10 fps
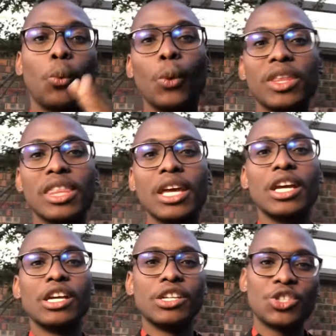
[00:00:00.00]
with
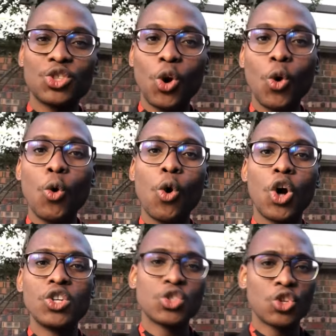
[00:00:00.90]
the show
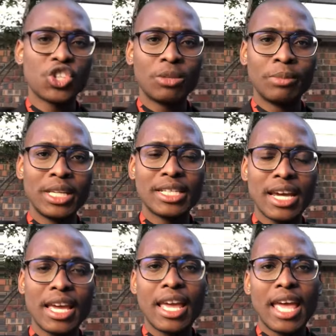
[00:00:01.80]
on social
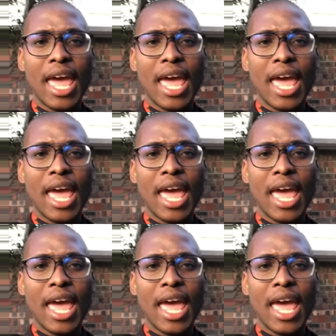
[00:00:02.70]
media